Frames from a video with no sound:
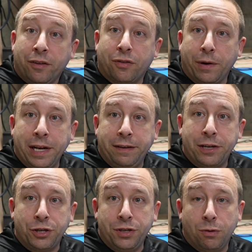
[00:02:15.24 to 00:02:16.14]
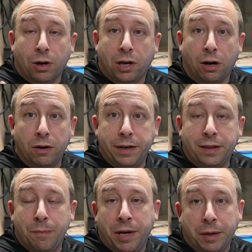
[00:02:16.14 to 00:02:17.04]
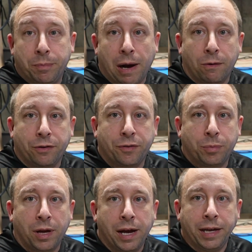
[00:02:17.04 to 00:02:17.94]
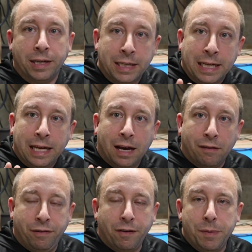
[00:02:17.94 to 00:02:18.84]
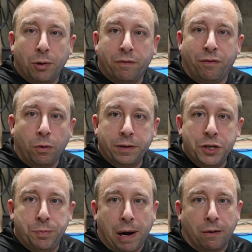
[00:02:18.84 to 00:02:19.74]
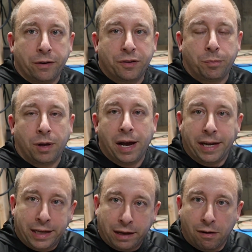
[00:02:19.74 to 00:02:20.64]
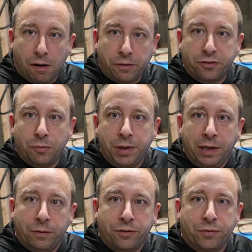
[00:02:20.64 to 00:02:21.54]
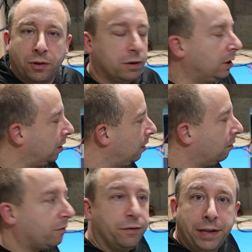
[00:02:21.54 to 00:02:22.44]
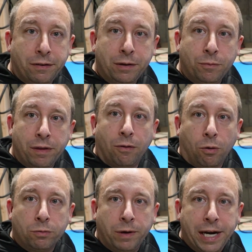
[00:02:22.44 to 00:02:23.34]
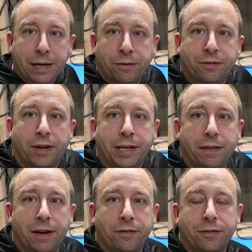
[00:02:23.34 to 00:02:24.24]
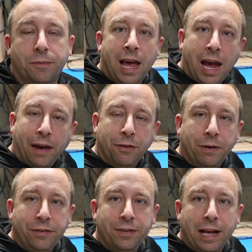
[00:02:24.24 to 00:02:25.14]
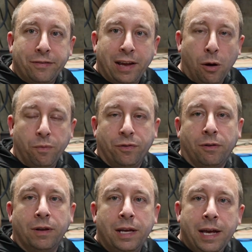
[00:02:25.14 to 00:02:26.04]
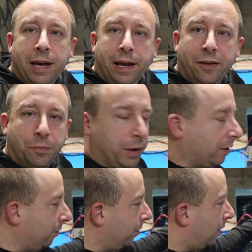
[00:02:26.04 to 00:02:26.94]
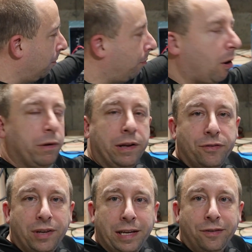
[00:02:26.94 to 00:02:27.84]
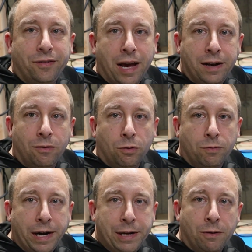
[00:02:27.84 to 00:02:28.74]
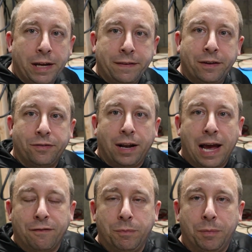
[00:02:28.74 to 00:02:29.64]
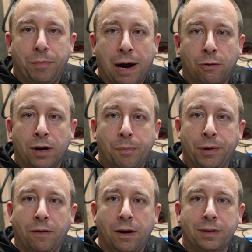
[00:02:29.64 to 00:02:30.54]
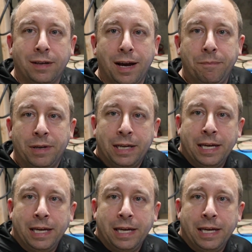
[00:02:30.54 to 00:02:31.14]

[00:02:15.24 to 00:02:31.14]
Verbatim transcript: So in addition to a current limiting power supply, a variable voltage power supply can also be useful for dealing with old radios like this. And the reason that's helpful is because the components inside an old radio like this that haven't been powered up in a long time